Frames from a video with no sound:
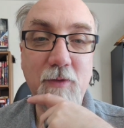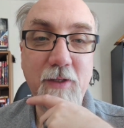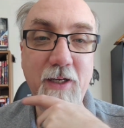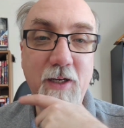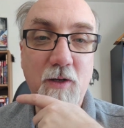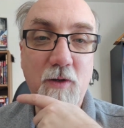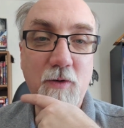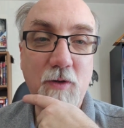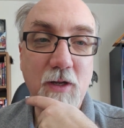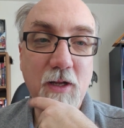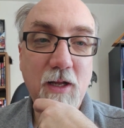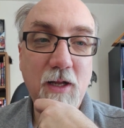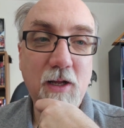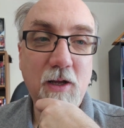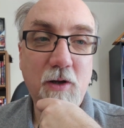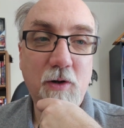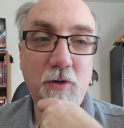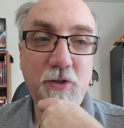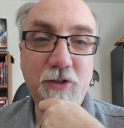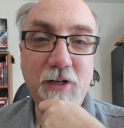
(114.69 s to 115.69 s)
we're
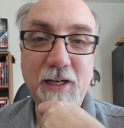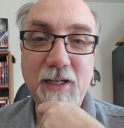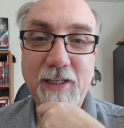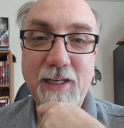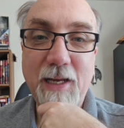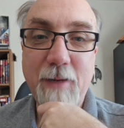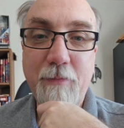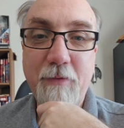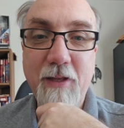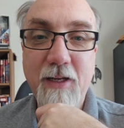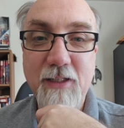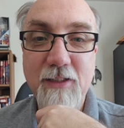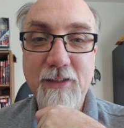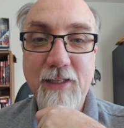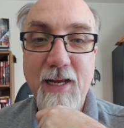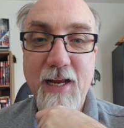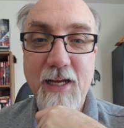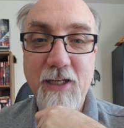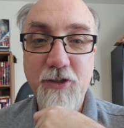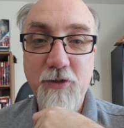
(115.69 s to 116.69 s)
trying to keep things
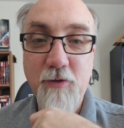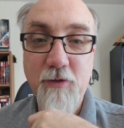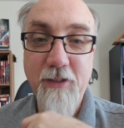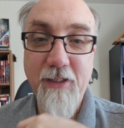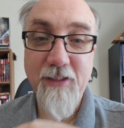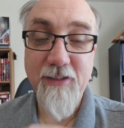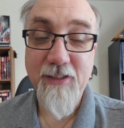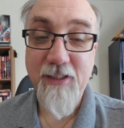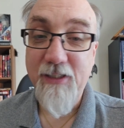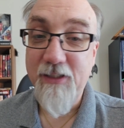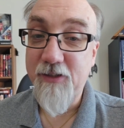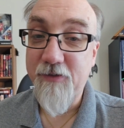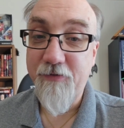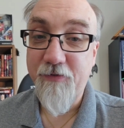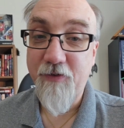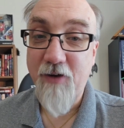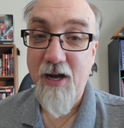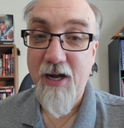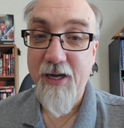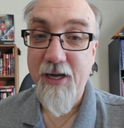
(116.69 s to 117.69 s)
casual. Like I said, it's
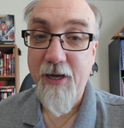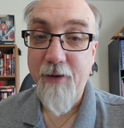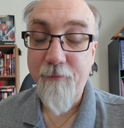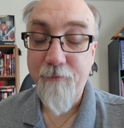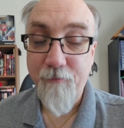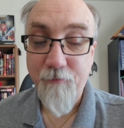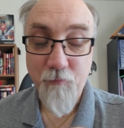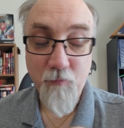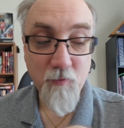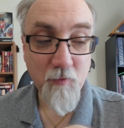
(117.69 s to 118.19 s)
Friday.